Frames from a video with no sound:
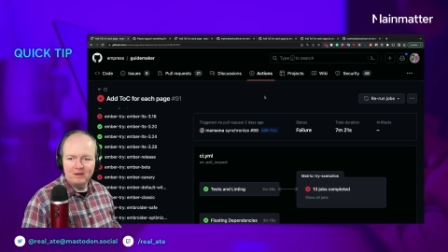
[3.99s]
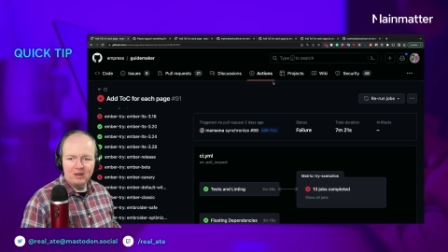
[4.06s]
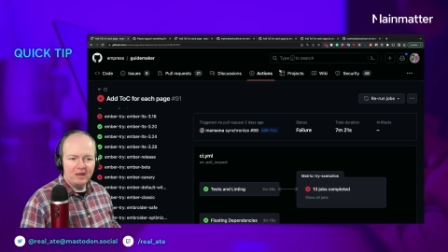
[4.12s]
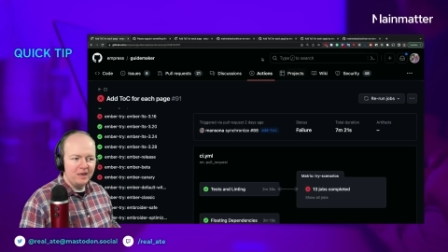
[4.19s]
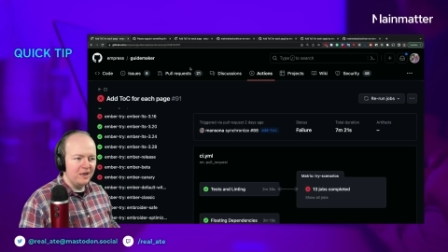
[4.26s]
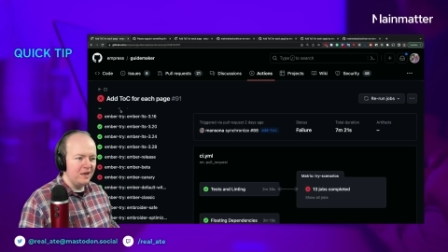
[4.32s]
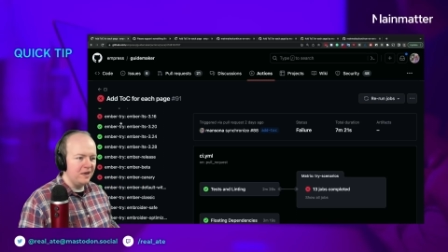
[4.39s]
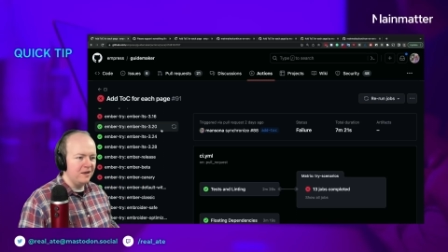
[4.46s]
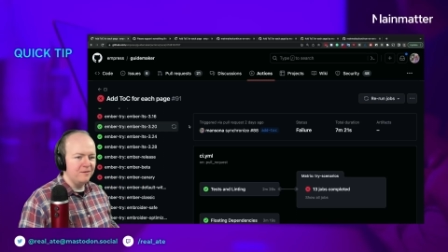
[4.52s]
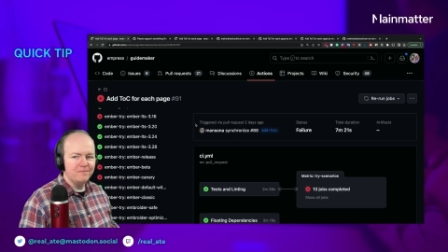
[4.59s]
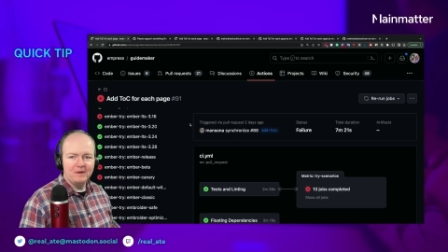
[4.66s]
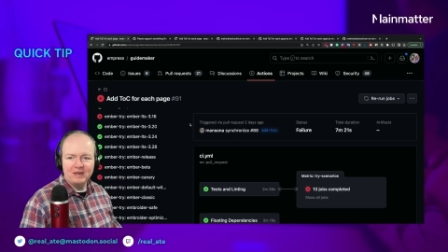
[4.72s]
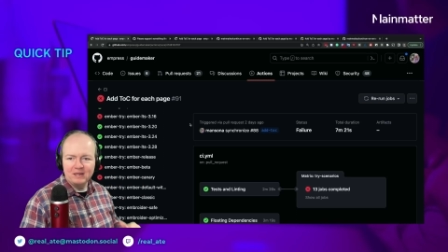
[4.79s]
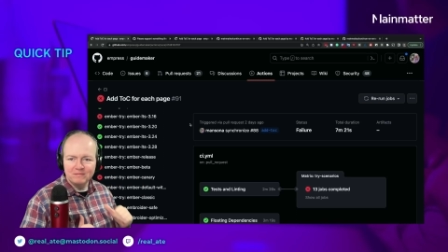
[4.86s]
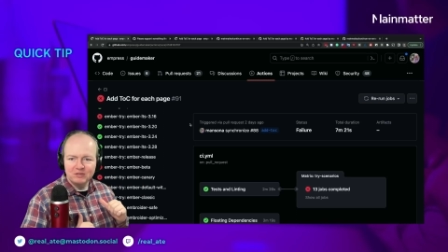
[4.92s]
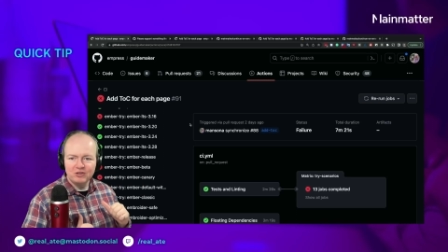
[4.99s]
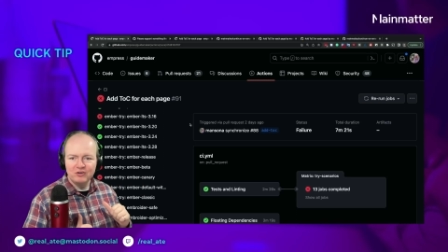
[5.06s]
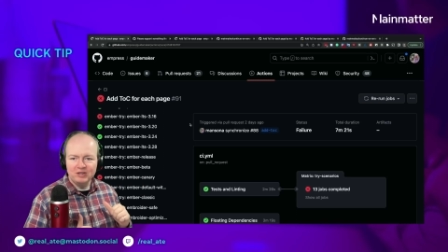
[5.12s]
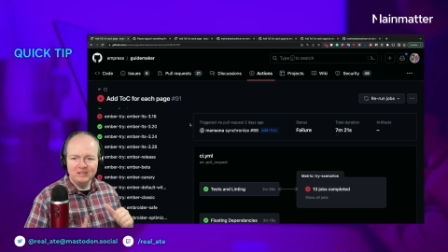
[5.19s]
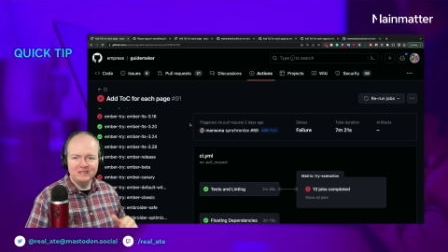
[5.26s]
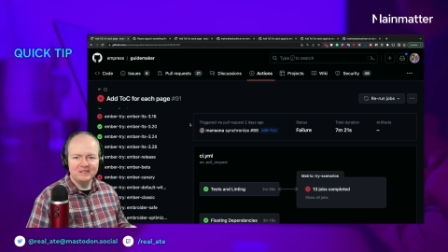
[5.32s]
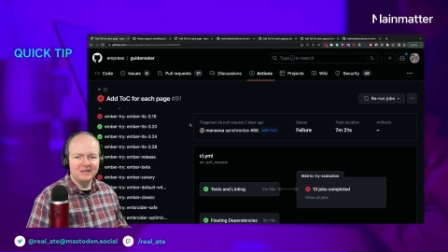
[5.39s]
Uh, my name's
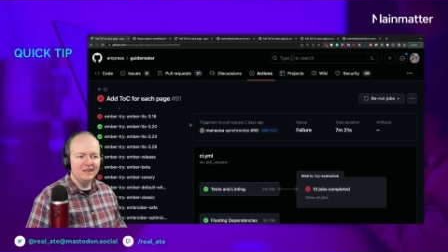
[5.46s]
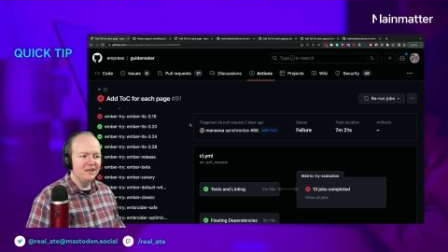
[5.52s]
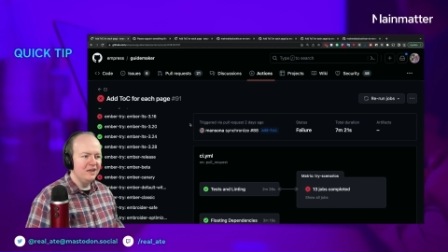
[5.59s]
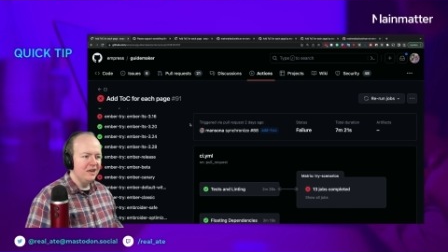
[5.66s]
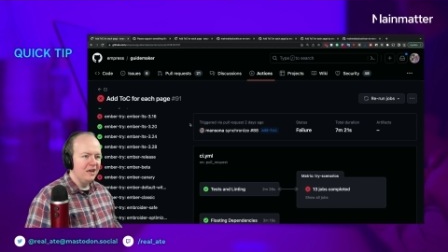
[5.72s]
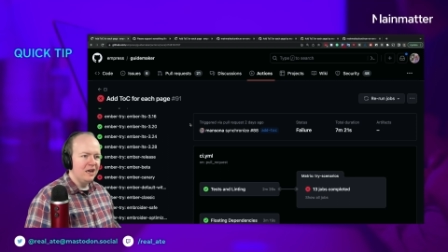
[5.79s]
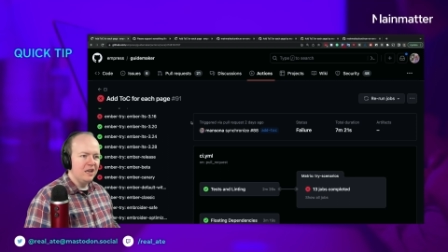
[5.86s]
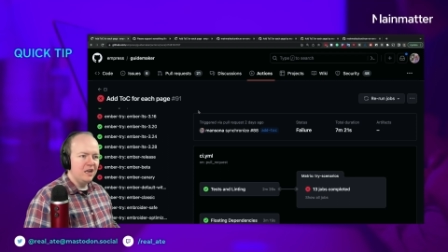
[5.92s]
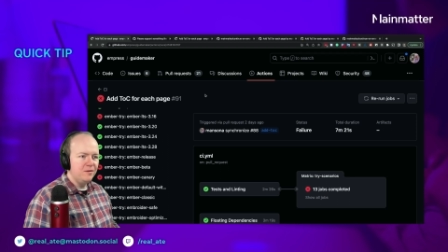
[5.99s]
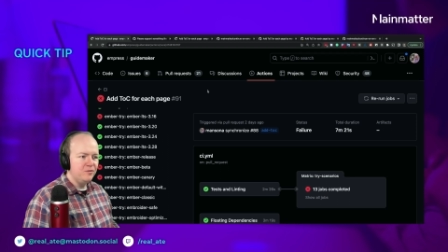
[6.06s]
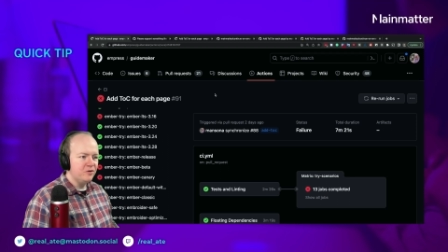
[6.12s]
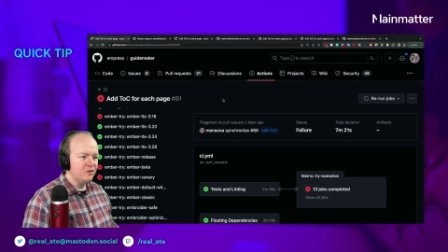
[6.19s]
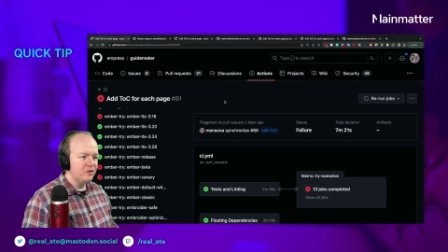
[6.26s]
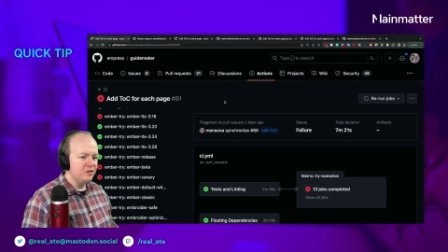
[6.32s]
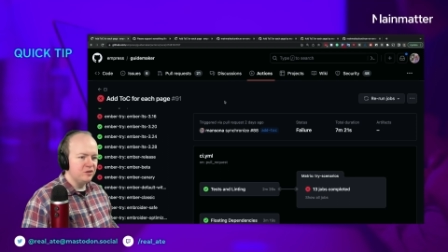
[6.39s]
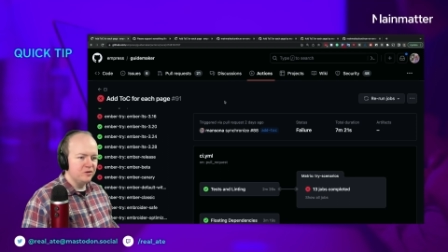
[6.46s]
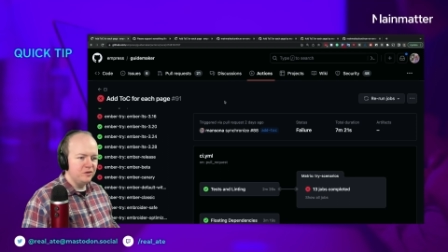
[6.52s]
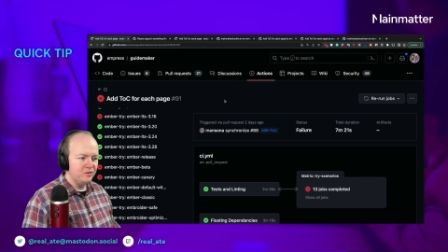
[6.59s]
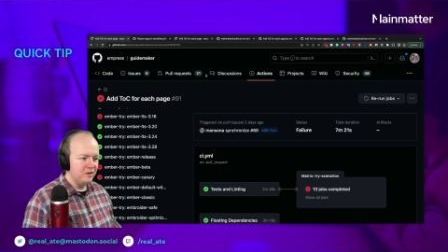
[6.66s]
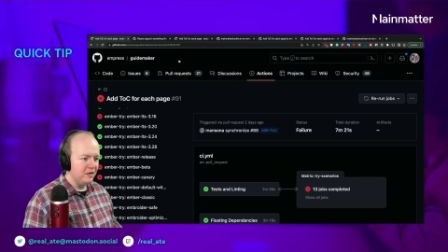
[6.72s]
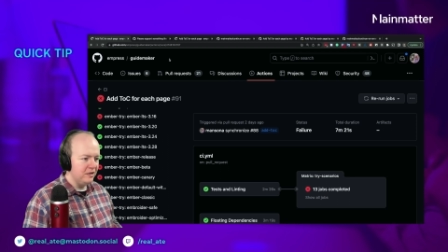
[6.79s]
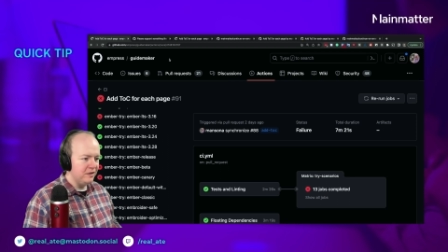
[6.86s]
Chris and I'm going to show you
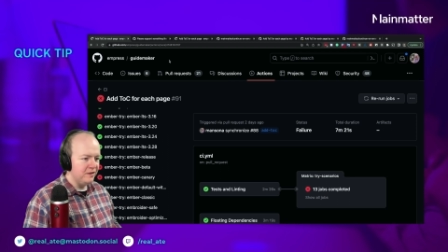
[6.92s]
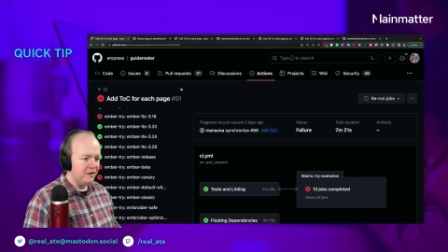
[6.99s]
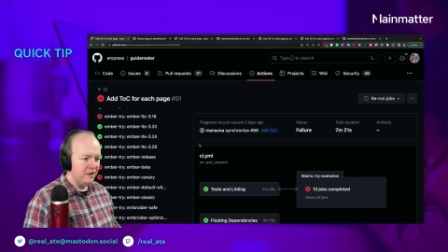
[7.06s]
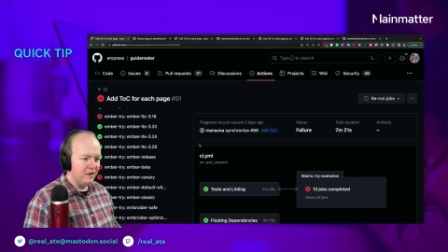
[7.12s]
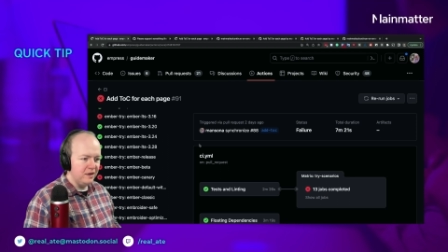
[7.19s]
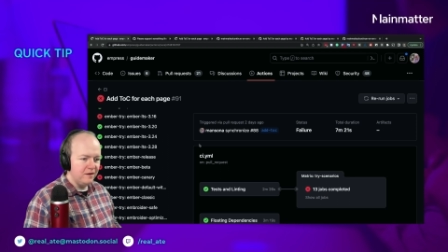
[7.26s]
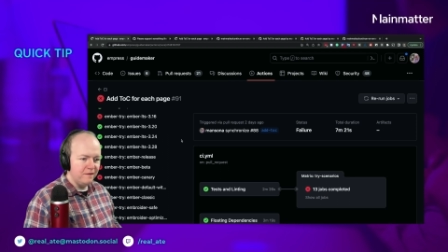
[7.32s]
a little thing